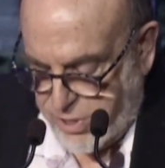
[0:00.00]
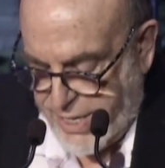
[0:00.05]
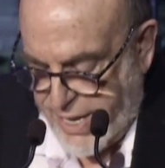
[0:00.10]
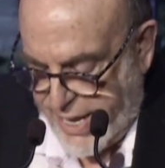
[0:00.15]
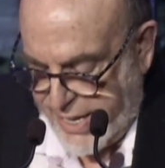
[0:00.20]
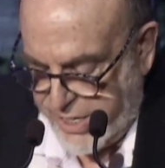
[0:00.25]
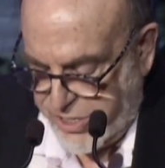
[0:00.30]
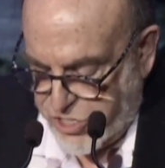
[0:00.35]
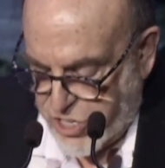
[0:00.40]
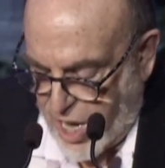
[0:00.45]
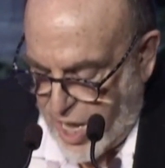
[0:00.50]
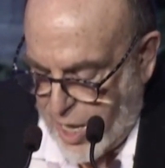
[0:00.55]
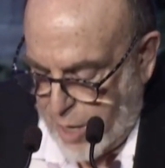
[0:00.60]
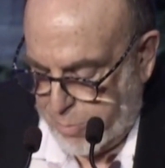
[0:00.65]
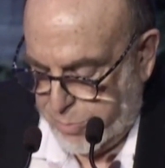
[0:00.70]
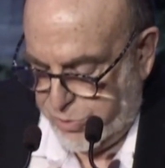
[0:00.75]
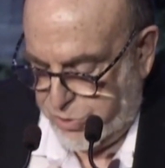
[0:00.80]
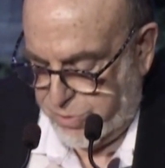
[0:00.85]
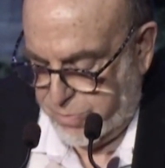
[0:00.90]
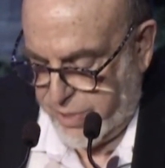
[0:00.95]
take
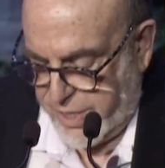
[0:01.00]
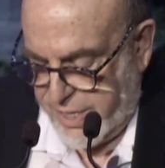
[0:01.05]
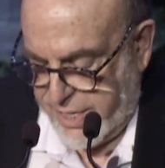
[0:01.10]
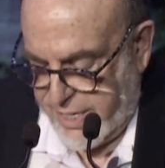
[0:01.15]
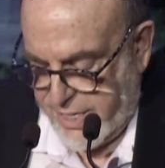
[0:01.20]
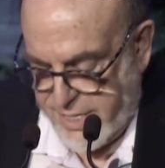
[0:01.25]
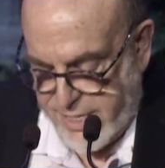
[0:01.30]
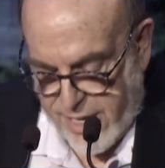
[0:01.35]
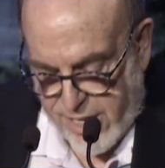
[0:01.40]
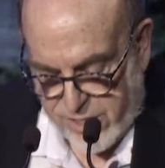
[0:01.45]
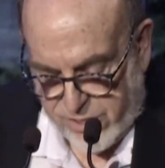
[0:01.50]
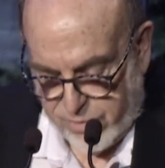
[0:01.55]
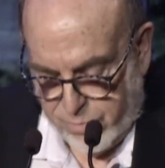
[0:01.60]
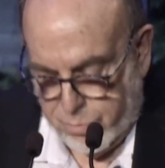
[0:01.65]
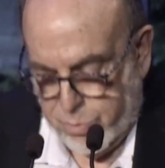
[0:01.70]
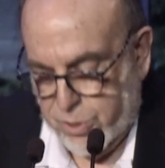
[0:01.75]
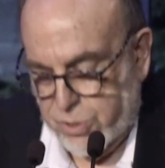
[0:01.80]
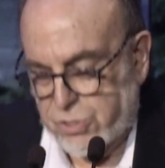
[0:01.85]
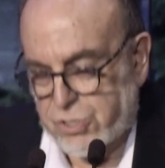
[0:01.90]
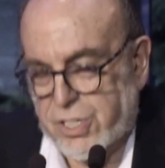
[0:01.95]
jobs with the intent
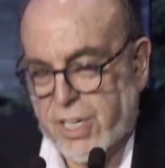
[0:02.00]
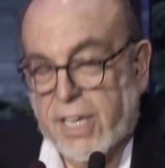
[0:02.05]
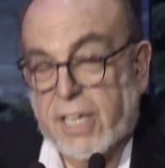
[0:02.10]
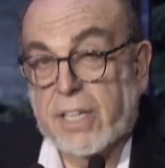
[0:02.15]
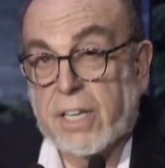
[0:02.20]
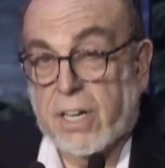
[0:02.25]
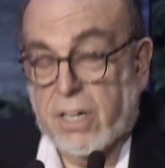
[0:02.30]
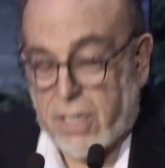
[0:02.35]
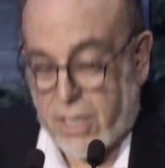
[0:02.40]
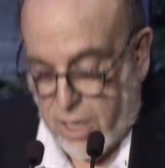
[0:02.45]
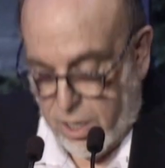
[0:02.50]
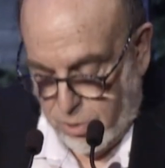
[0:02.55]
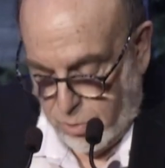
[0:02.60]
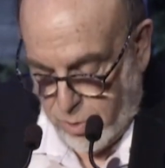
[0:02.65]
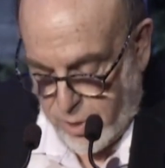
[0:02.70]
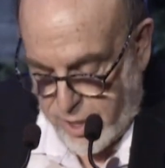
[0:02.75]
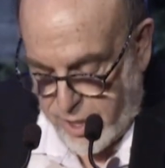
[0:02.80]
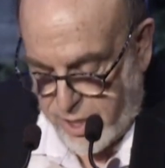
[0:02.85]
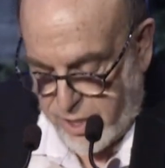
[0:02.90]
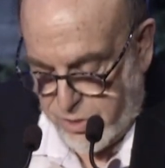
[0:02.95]
of boosting their
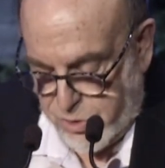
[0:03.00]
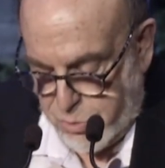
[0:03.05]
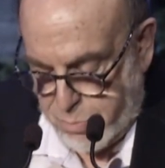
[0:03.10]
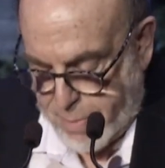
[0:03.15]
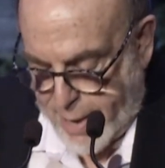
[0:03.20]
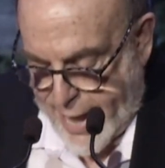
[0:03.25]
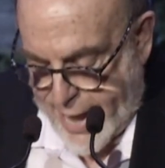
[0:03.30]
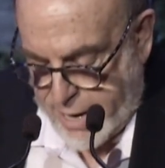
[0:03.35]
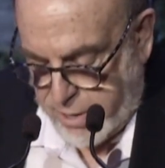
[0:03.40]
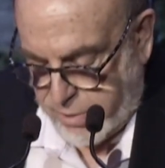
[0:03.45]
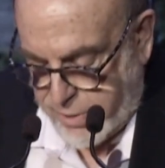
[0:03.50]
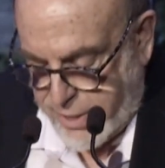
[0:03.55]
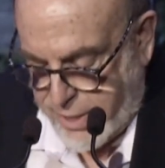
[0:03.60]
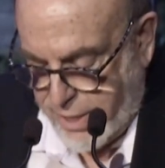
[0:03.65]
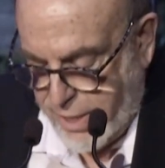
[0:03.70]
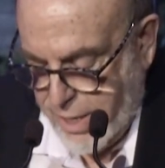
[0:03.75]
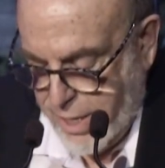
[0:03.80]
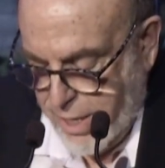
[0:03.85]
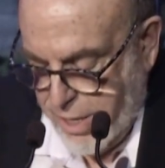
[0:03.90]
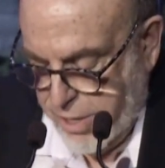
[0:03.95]
co-workers'
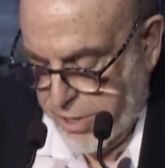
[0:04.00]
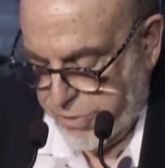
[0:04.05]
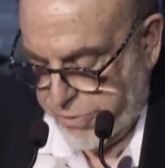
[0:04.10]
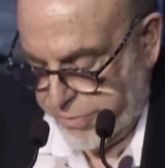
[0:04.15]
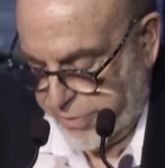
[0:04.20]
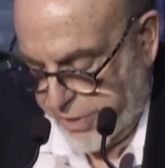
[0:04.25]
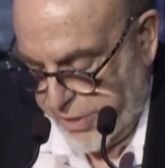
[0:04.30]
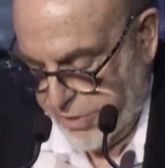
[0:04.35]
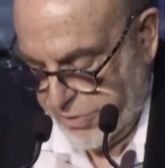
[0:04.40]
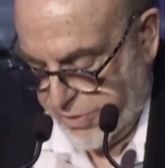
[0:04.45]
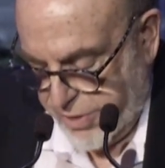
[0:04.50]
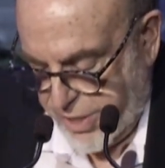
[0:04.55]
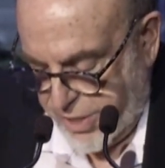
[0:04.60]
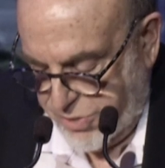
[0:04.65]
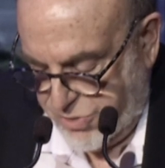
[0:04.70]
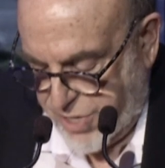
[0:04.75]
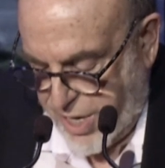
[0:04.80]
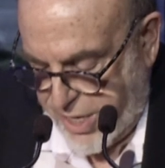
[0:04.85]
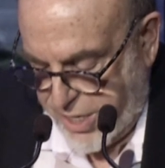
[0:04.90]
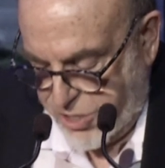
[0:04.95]
power through
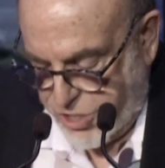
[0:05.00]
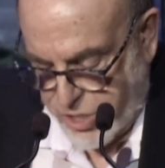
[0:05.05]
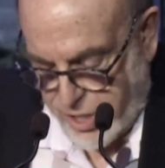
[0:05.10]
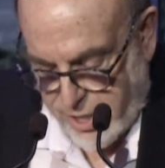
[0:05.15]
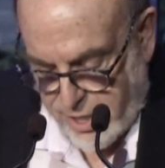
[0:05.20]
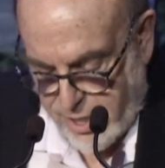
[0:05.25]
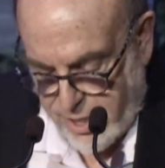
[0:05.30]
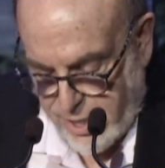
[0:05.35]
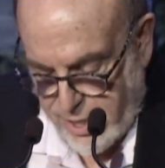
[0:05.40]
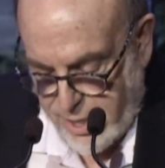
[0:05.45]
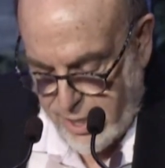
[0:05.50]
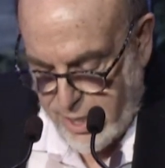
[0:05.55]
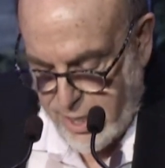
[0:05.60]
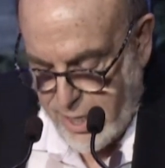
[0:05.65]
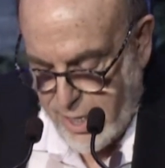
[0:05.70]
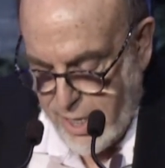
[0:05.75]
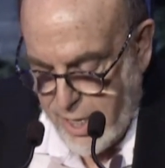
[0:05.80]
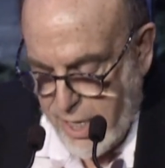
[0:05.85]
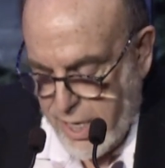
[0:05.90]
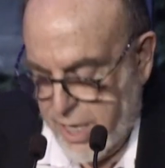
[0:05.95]
unionization.
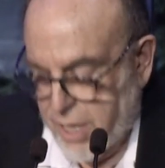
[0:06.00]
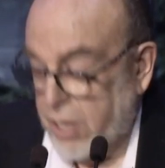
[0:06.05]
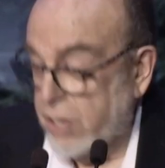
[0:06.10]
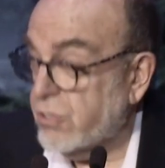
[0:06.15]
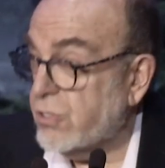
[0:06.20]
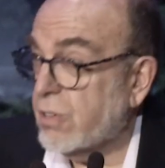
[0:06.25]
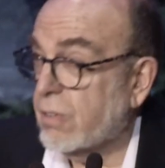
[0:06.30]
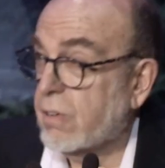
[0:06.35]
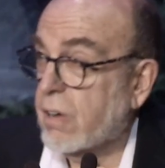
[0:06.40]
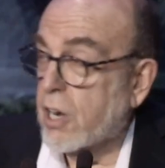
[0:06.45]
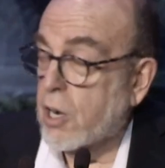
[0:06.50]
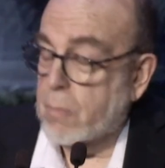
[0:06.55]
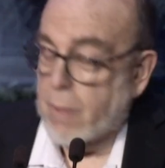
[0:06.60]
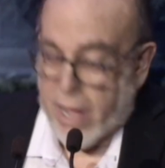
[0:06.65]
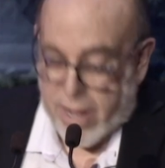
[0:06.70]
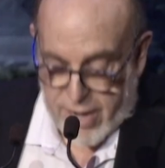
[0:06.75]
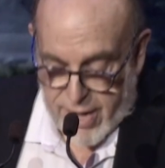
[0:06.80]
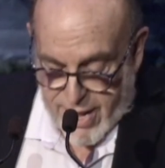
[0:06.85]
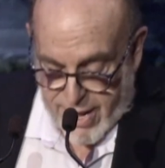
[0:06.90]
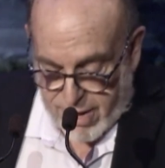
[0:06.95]
He also wrote
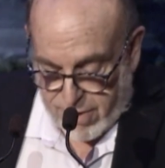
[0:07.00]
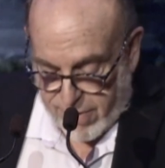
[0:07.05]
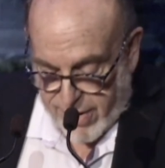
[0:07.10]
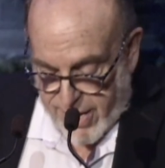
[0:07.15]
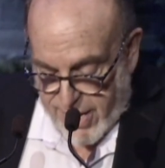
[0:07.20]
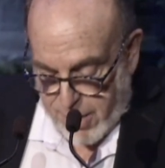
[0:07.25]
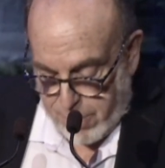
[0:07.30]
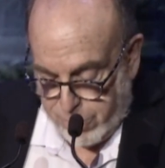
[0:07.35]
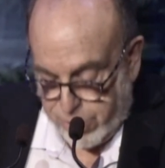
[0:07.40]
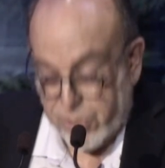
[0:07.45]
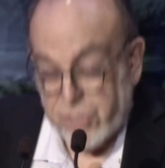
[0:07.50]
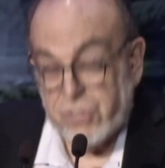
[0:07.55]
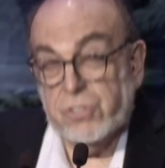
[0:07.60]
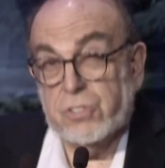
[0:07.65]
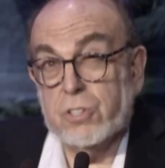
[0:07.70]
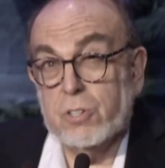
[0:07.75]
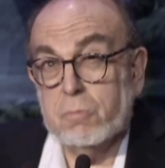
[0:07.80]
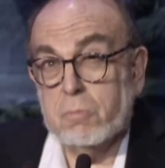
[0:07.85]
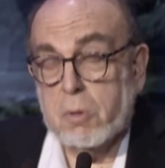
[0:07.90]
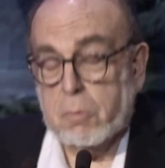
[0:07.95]
about how a
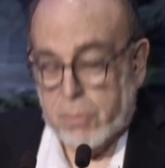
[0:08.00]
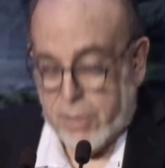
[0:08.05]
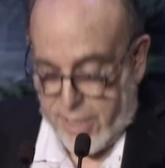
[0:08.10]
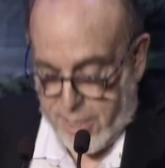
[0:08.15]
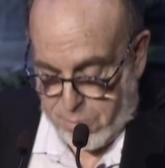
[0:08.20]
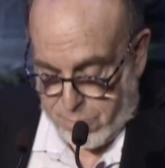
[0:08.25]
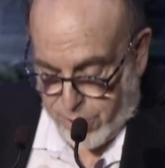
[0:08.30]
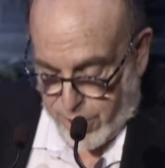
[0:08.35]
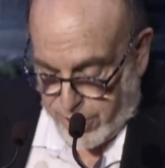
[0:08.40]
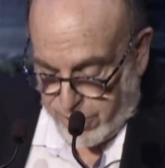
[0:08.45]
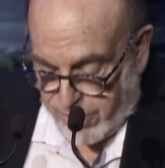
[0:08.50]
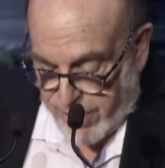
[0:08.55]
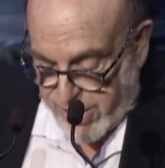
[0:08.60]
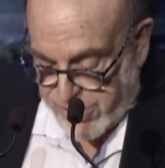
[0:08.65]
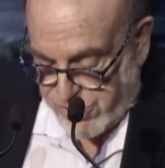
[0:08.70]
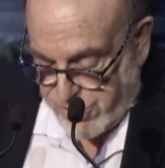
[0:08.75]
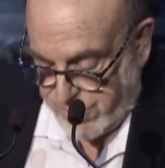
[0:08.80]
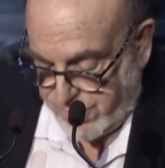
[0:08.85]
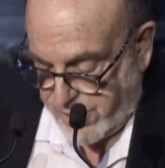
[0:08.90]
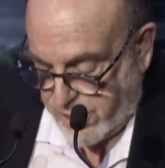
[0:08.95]
presumably
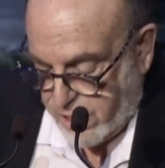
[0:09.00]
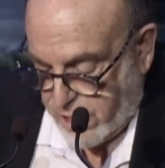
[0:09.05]
progressive